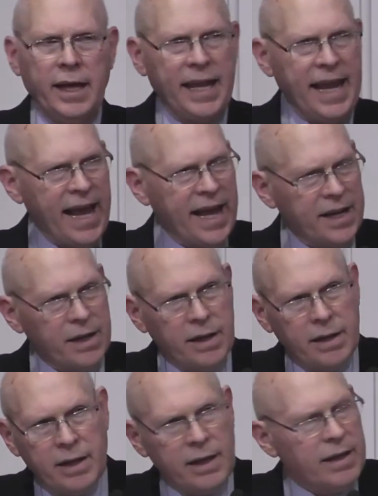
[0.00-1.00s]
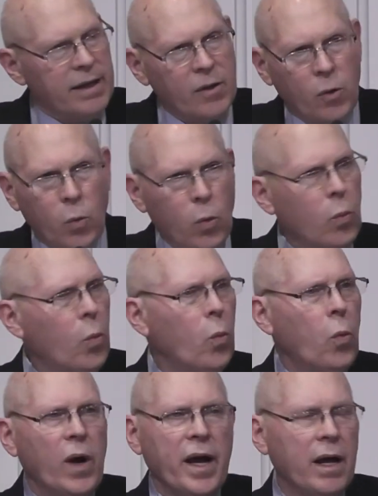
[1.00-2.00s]
He had it
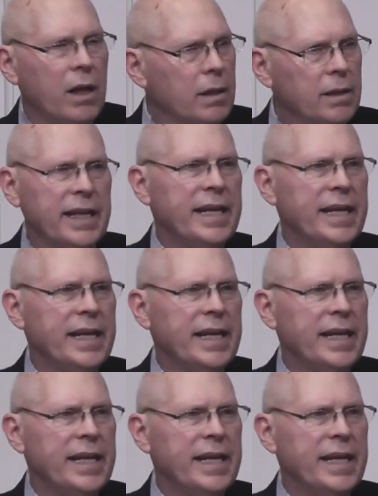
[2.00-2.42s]
well